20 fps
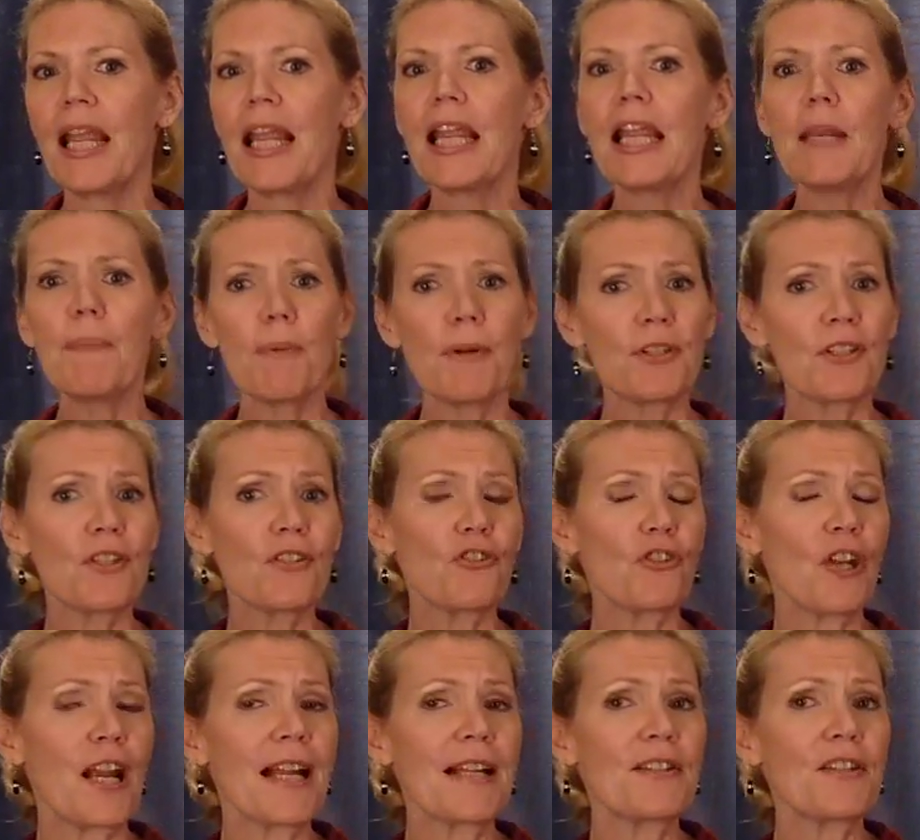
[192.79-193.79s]
He puts his
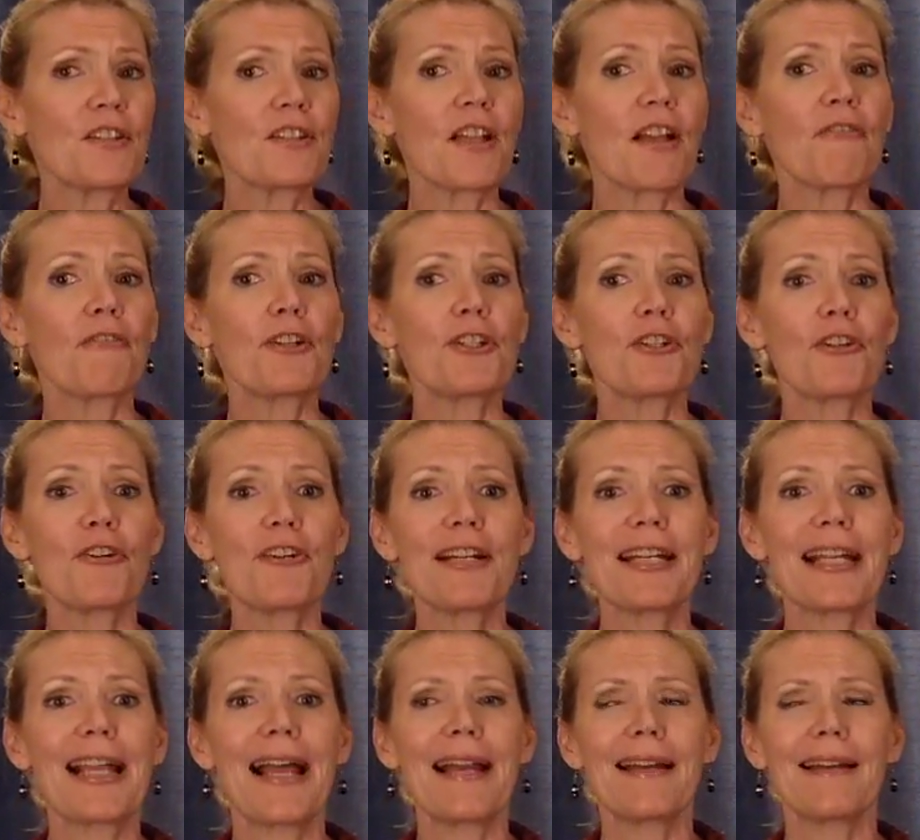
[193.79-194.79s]
chances of
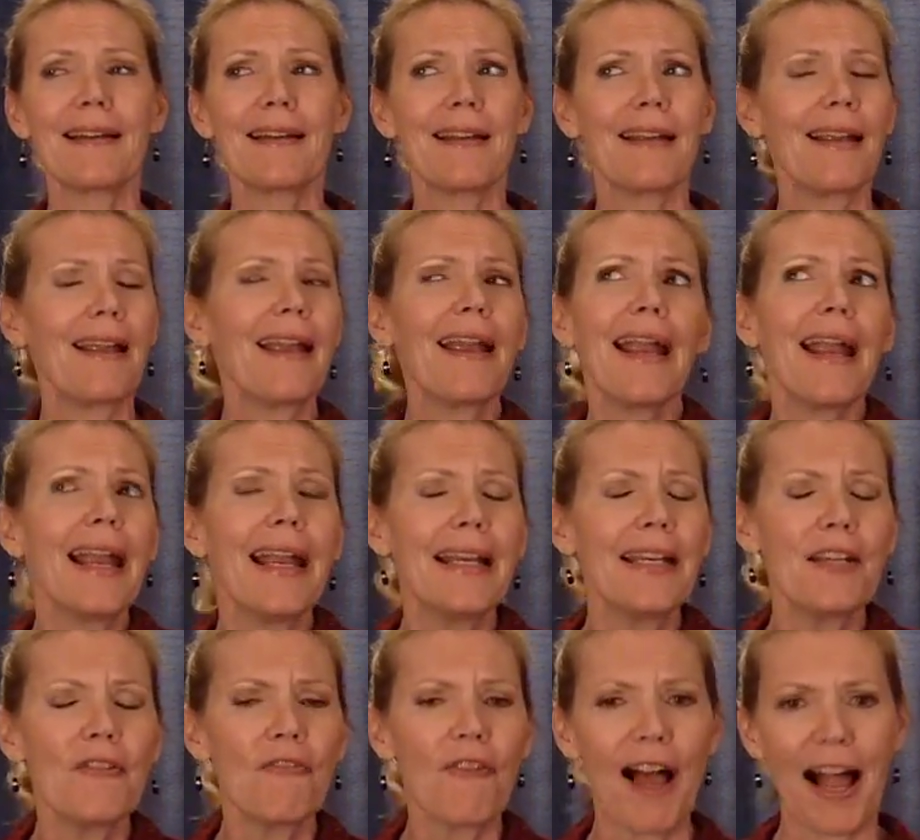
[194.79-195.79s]
returning at
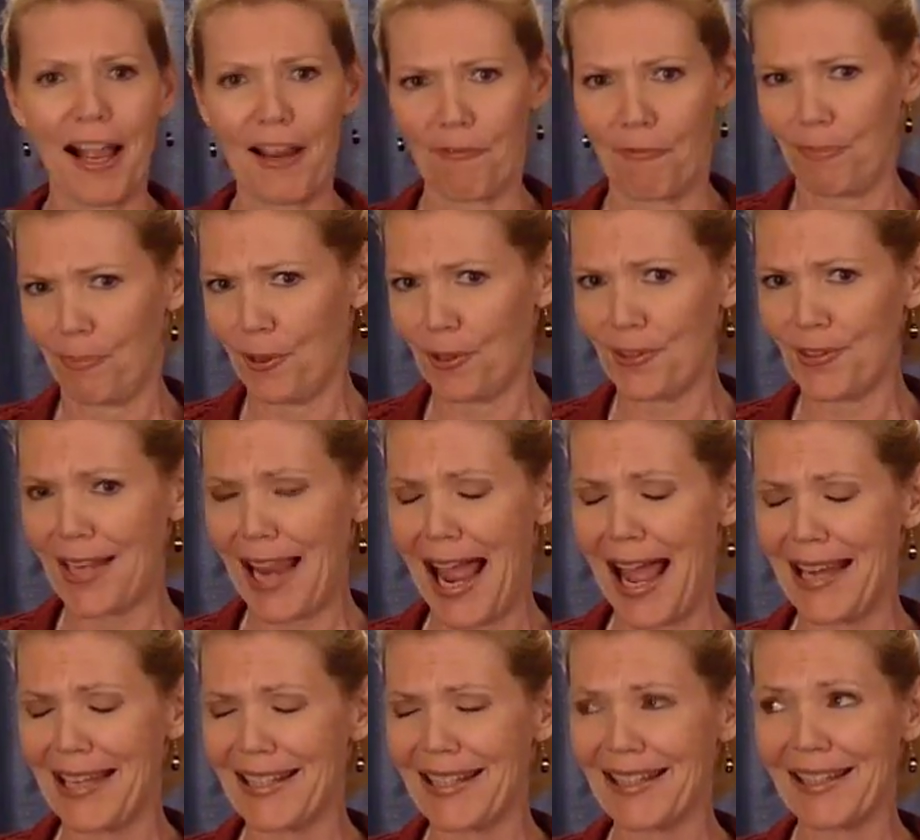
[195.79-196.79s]

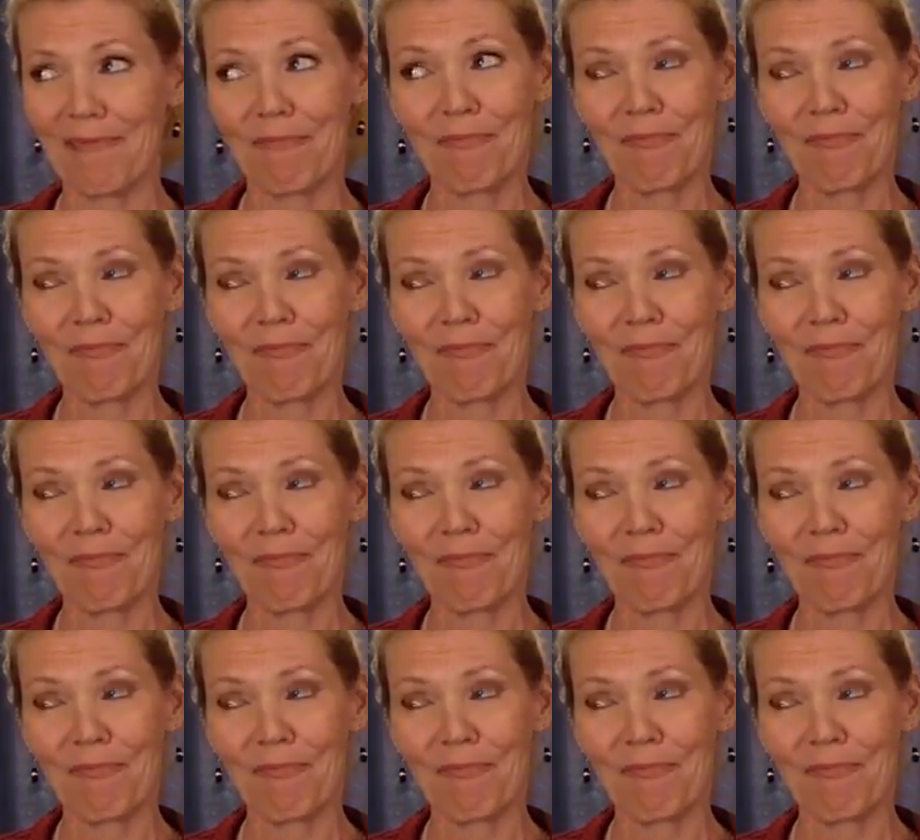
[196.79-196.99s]
85%.